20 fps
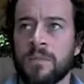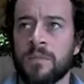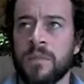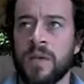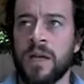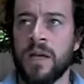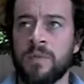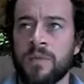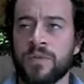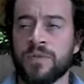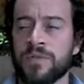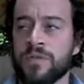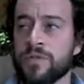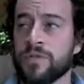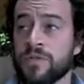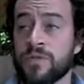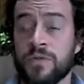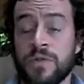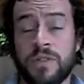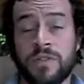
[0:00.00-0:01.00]
able to
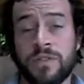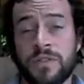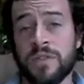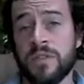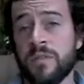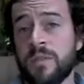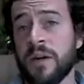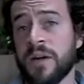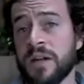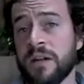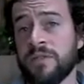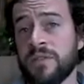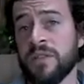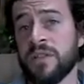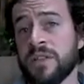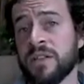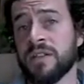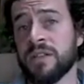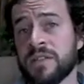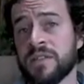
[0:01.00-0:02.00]
treat just about
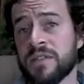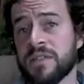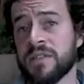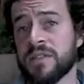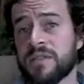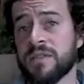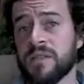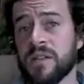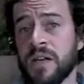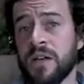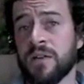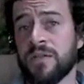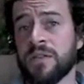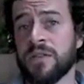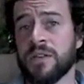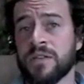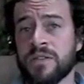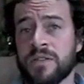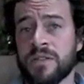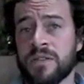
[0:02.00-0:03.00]
everything. This
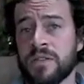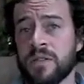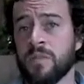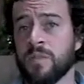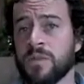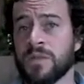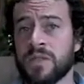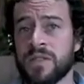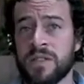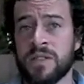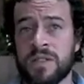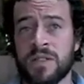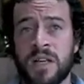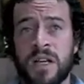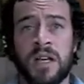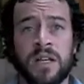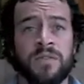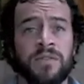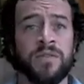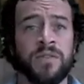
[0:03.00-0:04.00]
healthcare system was
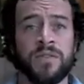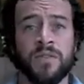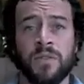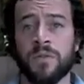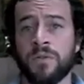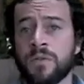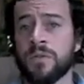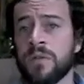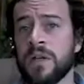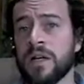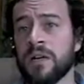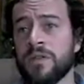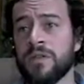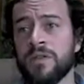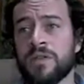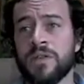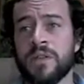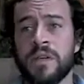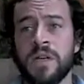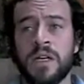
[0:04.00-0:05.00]
designed for total
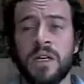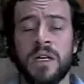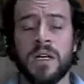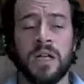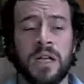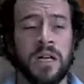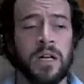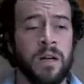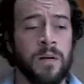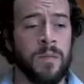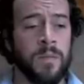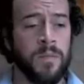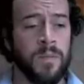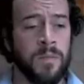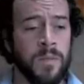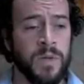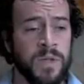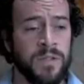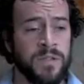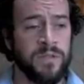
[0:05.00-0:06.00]
health.
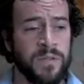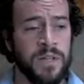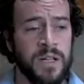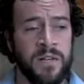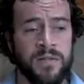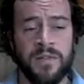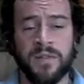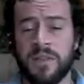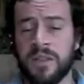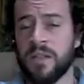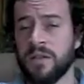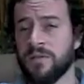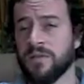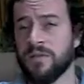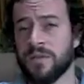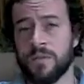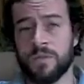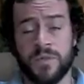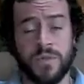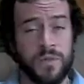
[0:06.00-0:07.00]
We treat everything
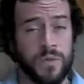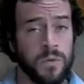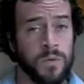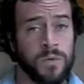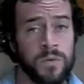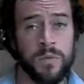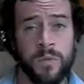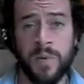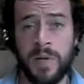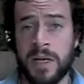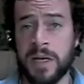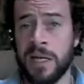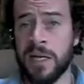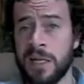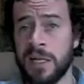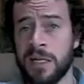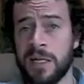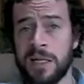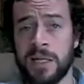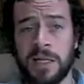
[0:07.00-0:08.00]
from shoulder
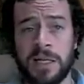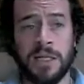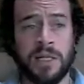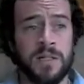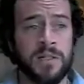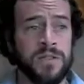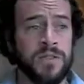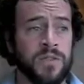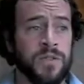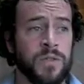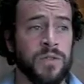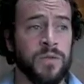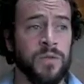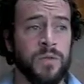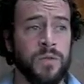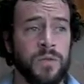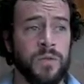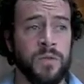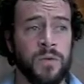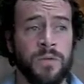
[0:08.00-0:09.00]
pain
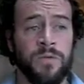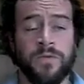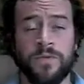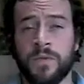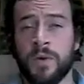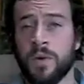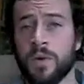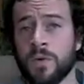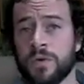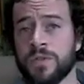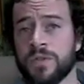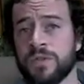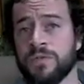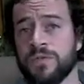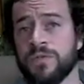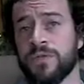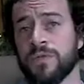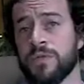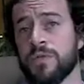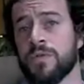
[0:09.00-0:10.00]
to colds and
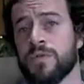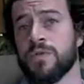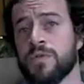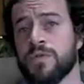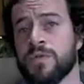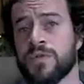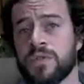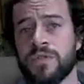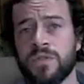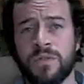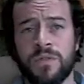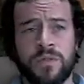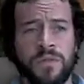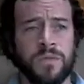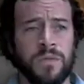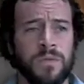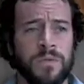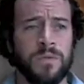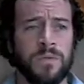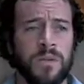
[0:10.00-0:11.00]
flus
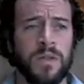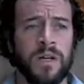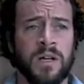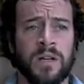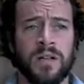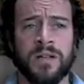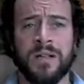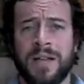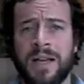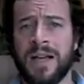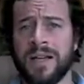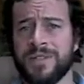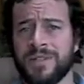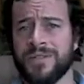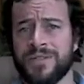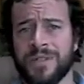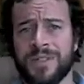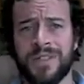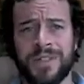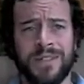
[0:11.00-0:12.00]
to
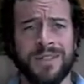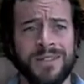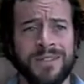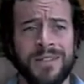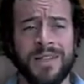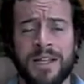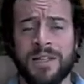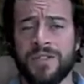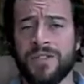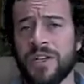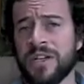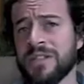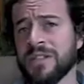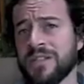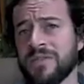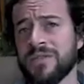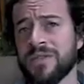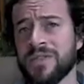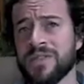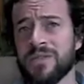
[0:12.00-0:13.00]
gastric and
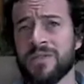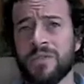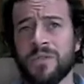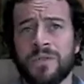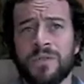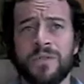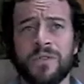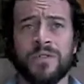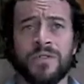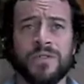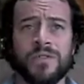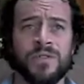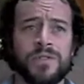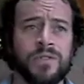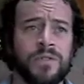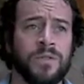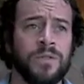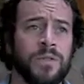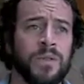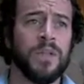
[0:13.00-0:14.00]
digestive disorders
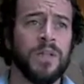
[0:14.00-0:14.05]
to